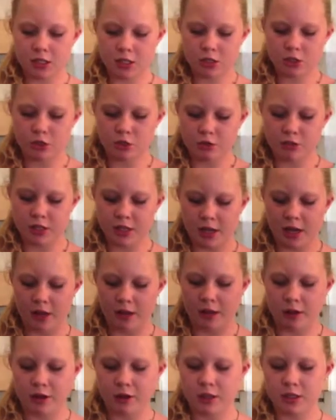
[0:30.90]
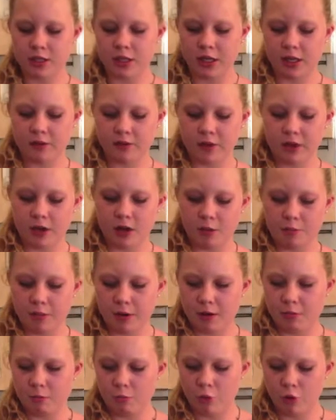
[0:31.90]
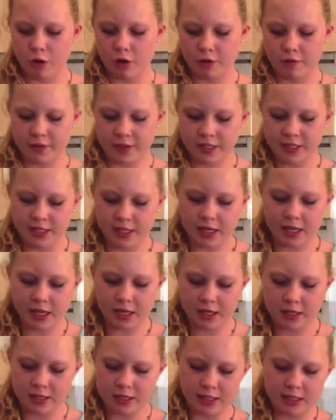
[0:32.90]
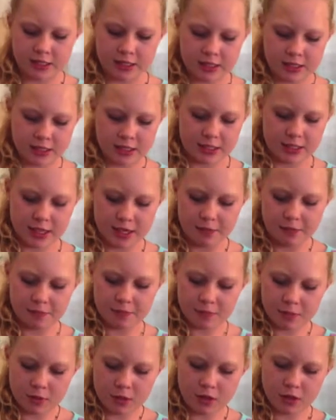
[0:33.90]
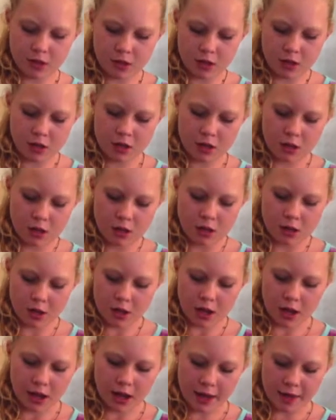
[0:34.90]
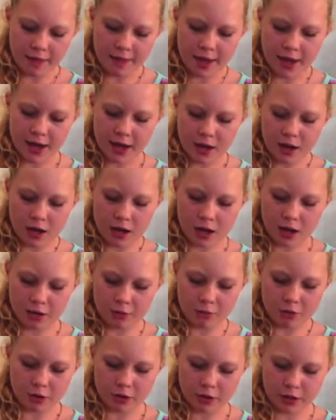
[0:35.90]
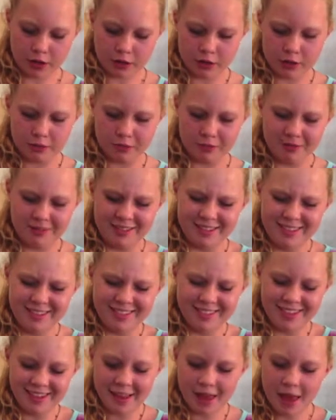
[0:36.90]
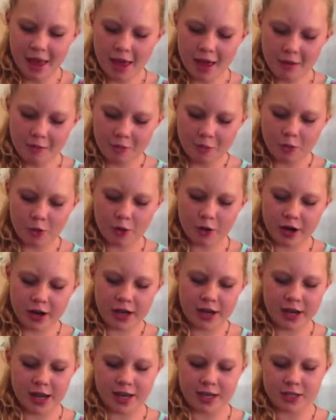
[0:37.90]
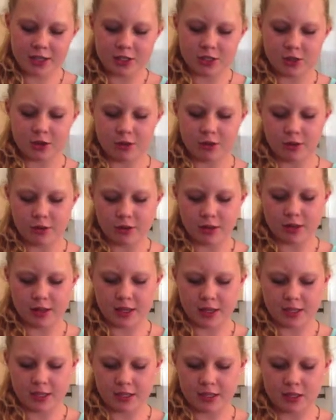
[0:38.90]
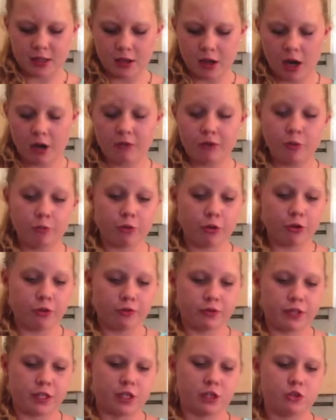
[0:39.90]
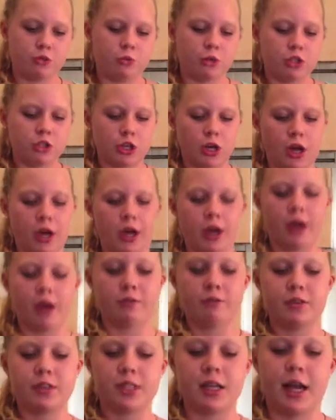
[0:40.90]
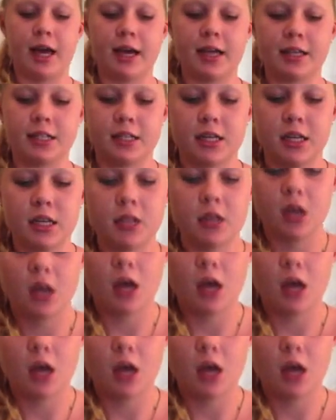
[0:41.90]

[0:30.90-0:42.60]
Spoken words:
the two together to give it a bit more of a sticky consistency. And then I'm going to pour it into this oven-proof dish which I have selected